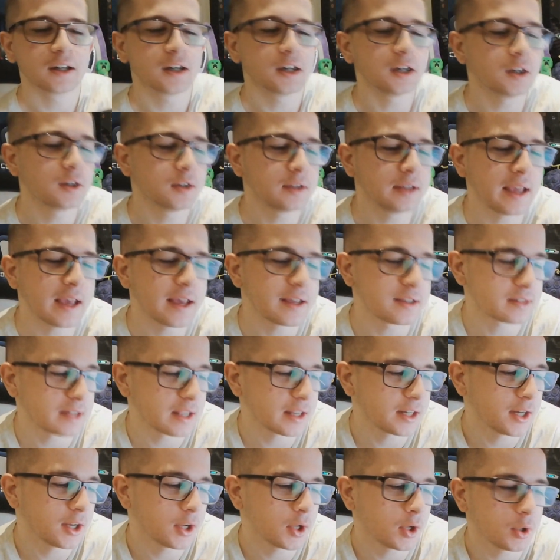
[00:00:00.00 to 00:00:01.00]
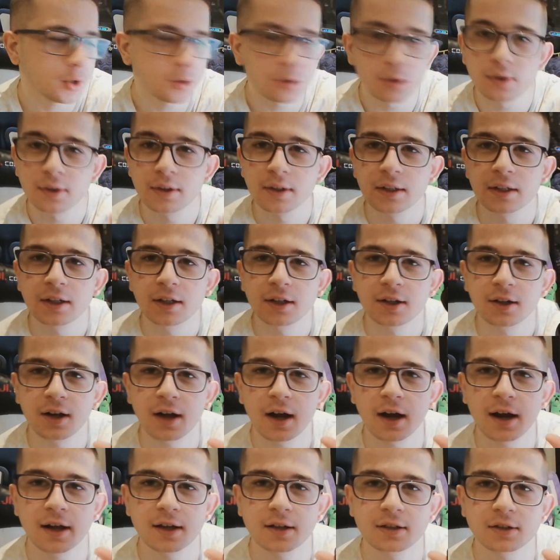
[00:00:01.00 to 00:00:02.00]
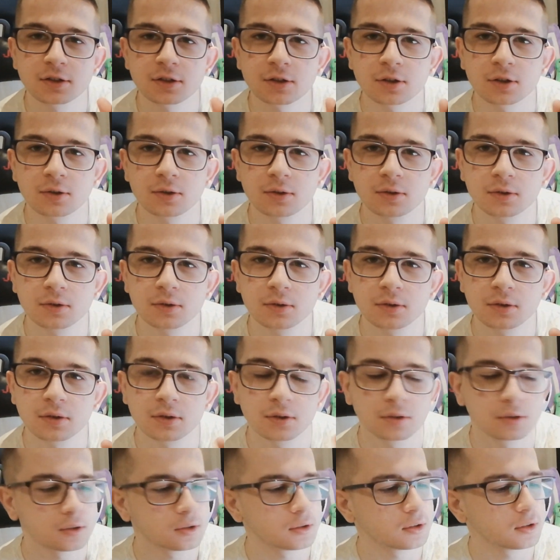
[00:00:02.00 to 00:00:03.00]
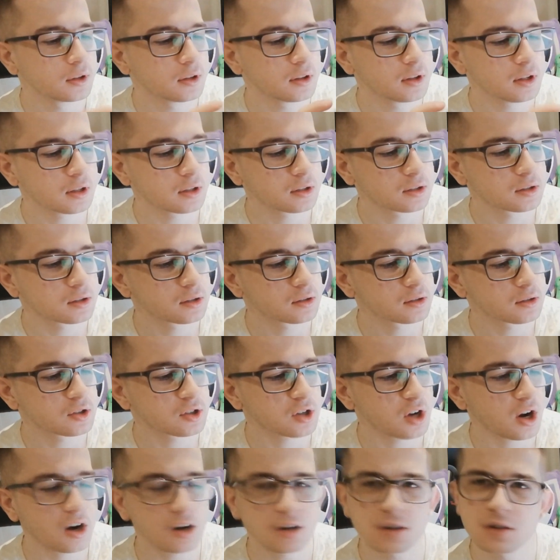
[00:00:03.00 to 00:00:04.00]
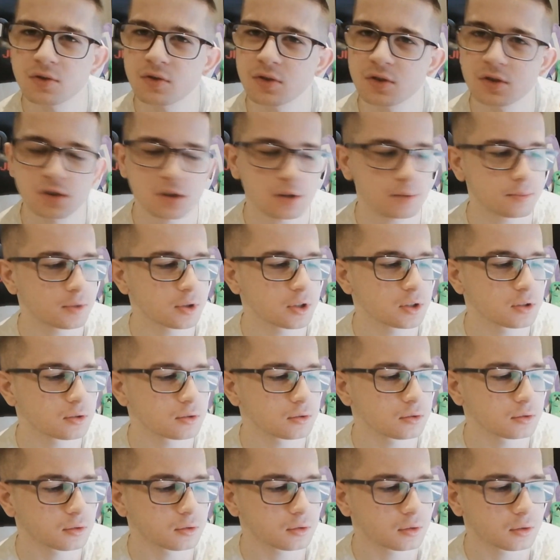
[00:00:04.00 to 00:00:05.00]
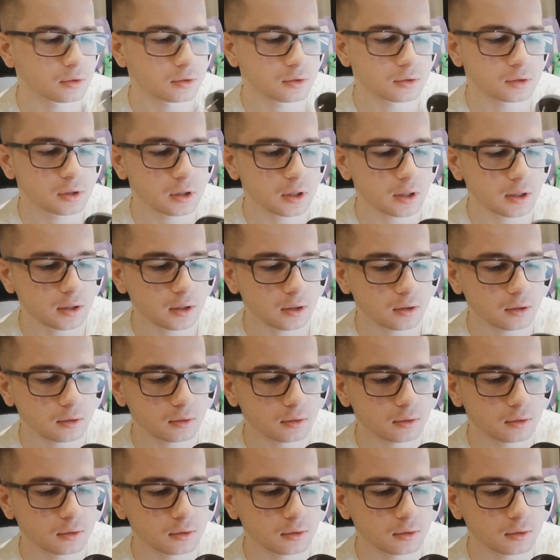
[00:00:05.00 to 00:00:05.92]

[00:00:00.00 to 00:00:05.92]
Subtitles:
Oh yes, I do. Alright, so that's charged for some reason. Looks like it.